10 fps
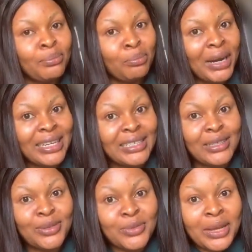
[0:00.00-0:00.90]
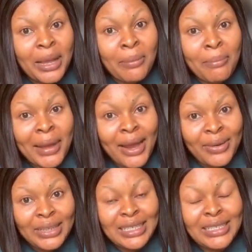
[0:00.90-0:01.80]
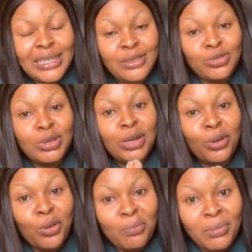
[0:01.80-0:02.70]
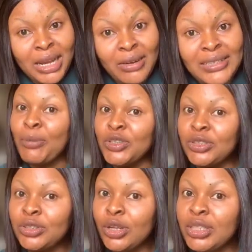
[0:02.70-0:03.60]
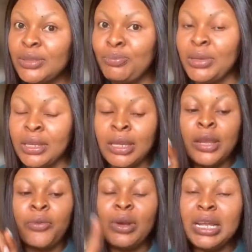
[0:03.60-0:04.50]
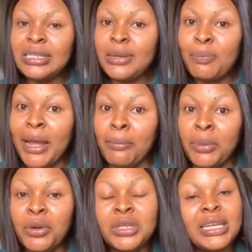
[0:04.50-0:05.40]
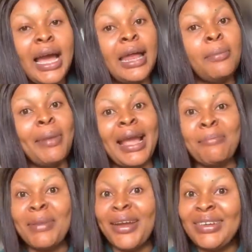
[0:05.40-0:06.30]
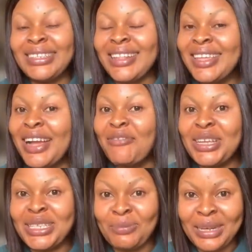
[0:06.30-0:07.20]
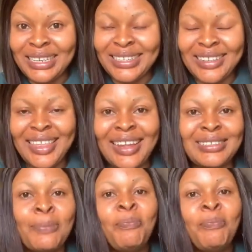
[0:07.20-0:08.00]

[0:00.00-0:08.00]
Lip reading: Parties to a marriage, a statutory law marriage, must not be related by blood and by marriage. I think I've explained that.